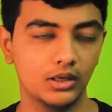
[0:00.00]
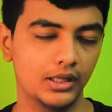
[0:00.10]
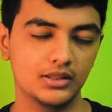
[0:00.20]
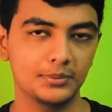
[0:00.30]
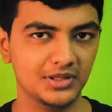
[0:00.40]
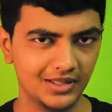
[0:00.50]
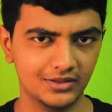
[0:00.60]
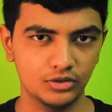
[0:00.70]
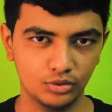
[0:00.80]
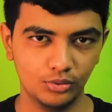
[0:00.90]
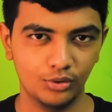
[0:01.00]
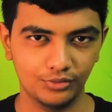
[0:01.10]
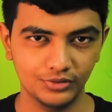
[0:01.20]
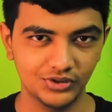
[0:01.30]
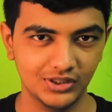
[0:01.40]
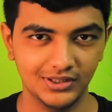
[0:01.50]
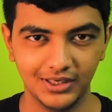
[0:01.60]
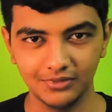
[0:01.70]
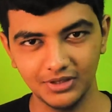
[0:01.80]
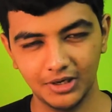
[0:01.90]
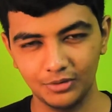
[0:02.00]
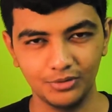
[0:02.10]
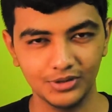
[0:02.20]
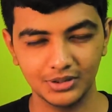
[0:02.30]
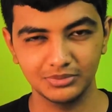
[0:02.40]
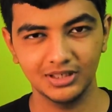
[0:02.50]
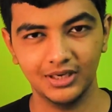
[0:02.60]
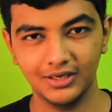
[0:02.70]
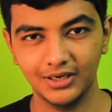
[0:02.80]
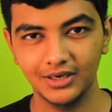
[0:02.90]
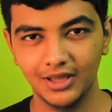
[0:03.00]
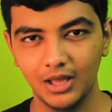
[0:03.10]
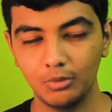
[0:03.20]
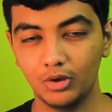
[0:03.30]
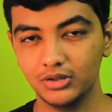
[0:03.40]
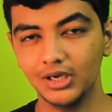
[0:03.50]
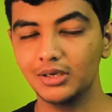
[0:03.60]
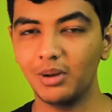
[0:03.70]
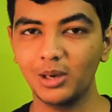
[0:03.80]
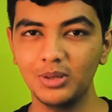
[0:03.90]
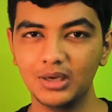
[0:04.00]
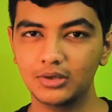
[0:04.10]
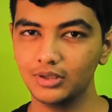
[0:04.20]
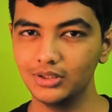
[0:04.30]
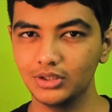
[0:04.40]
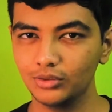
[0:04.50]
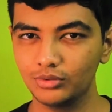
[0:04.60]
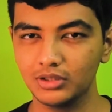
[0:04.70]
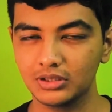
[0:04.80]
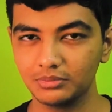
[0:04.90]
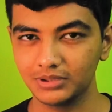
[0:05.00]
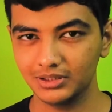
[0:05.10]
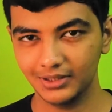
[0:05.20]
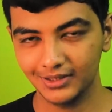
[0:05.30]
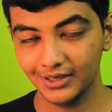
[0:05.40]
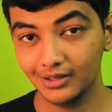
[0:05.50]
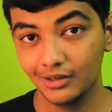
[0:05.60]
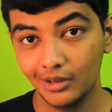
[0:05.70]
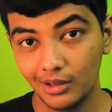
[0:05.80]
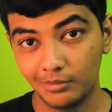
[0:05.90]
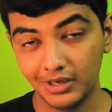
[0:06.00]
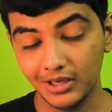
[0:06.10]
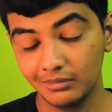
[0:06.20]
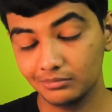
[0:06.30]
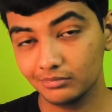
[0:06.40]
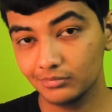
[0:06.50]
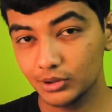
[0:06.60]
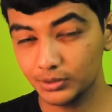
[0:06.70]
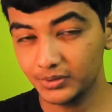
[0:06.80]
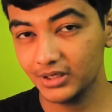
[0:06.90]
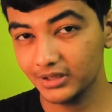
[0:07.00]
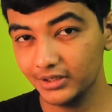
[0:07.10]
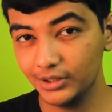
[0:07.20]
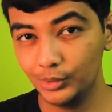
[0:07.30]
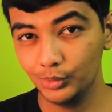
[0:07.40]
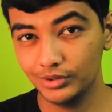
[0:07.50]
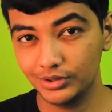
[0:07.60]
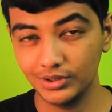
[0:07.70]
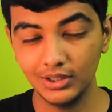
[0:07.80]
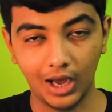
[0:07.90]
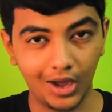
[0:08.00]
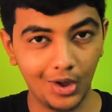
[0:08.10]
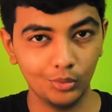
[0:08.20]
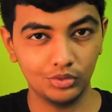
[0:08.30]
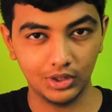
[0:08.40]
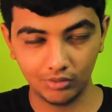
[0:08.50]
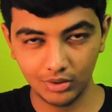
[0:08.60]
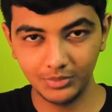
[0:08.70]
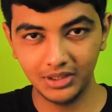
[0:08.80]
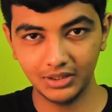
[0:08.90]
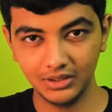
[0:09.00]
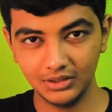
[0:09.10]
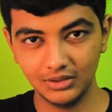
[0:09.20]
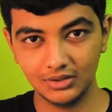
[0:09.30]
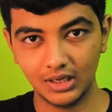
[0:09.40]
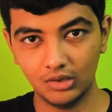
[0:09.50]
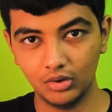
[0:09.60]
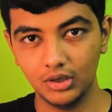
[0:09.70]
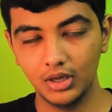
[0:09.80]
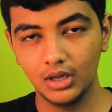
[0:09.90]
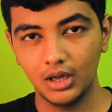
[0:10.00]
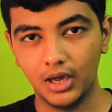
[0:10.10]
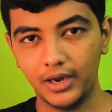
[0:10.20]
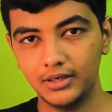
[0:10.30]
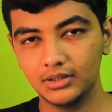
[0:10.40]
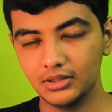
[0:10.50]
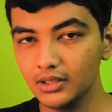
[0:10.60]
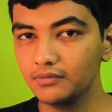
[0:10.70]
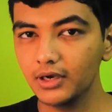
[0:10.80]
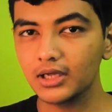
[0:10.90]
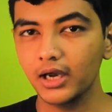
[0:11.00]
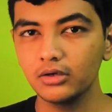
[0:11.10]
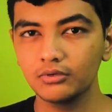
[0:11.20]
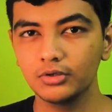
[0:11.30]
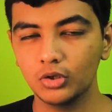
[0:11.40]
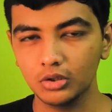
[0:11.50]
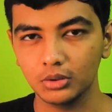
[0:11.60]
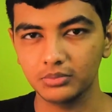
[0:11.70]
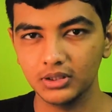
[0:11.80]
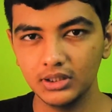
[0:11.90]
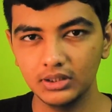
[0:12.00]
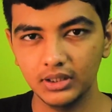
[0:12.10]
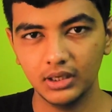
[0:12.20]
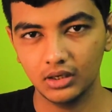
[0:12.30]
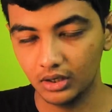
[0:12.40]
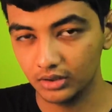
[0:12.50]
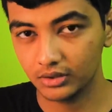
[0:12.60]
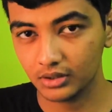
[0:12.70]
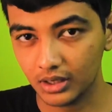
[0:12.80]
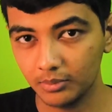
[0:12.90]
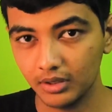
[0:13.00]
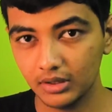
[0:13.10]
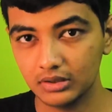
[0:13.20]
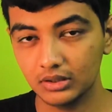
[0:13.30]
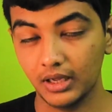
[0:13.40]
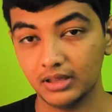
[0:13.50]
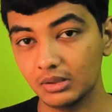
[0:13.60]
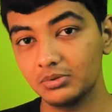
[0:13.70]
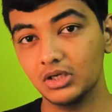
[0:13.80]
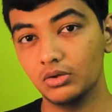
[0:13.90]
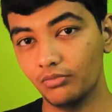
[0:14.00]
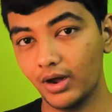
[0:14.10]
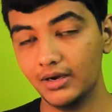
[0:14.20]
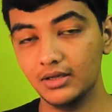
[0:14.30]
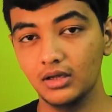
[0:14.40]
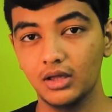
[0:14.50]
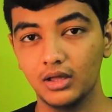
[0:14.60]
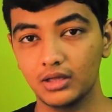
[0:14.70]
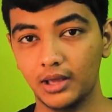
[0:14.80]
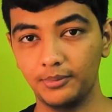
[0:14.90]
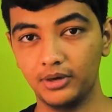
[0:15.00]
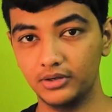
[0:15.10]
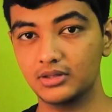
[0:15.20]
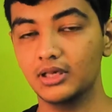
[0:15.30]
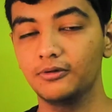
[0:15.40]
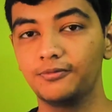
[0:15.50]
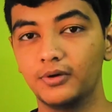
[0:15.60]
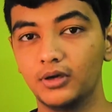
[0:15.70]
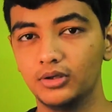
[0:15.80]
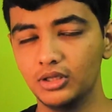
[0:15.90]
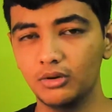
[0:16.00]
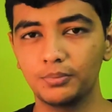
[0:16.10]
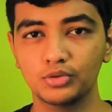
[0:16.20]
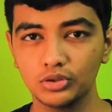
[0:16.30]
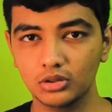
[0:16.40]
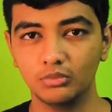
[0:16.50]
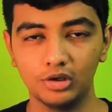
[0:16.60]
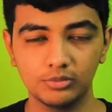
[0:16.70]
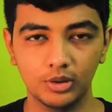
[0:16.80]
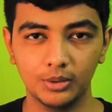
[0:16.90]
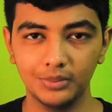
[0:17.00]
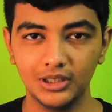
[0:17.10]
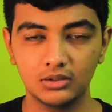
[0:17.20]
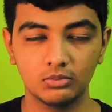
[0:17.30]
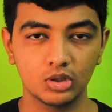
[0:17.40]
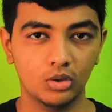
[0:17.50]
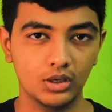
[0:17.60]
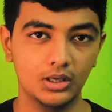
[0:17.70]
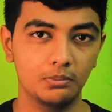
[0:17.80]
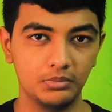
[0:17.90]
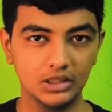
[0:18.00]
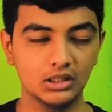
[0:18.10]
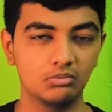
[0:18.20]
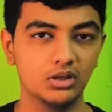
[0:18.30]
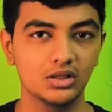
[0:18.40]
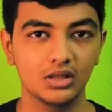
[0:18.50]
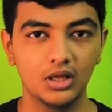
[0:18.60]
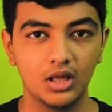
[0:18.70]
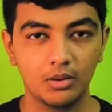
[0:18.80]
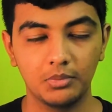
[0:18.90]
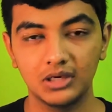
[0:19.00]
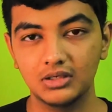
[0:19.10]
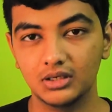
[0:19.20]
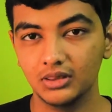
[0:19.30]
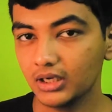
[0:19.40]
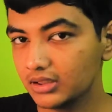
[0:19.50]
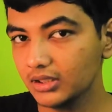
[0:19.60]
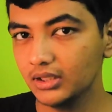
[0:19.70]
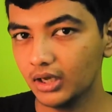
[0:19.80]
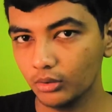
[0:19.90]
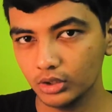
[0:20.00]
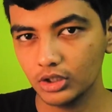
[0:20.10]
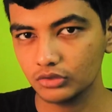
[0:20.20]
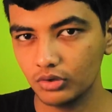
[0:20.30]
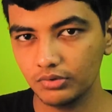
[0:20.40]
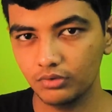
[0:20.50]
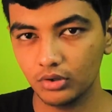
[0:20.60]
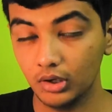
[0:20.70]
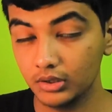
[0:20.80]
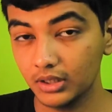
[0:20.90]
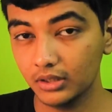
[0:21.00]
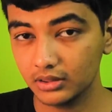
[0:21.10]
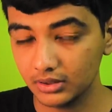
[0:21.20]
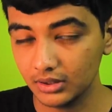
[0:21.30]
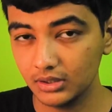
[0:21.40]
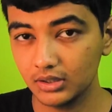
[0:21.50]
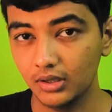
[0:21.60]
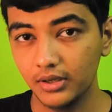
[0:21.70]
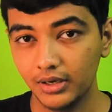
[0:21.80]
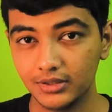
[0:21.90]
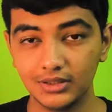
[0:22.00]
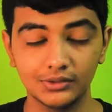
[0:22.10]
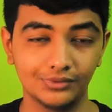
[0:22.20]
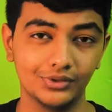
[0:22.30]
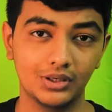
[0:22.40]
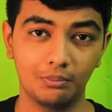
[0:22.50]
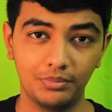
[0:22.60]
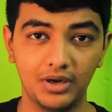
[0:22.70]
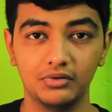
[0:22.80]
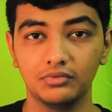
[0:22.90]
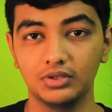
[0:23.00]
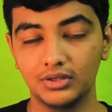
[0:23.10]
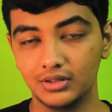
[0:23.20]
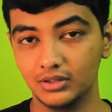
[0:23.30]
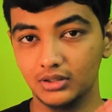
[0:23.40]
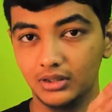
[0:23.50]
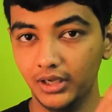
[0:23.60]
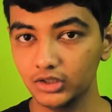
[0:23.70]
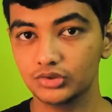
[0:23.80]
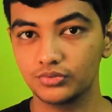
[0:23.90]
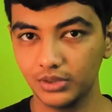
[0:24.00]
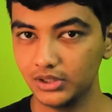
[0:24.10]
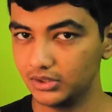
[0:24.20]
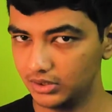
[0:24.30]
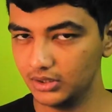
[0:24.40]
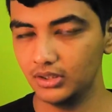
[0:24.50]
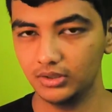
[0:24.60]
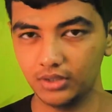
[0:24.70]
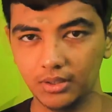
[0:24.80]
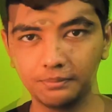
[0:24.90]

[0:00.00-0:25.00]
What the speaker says: Samsung hasn't told officially that we are doing something like that, because it might be a crazy to see something like that. But yeah, super excited to see how they will be turning this guy on. And they were kind of not upgrading their other cameras, except at the wide camera itself. They were pushing small updates, but not in big numbers. But let's see how the S24 Ultra sees itself comparing with the S23 Ultra.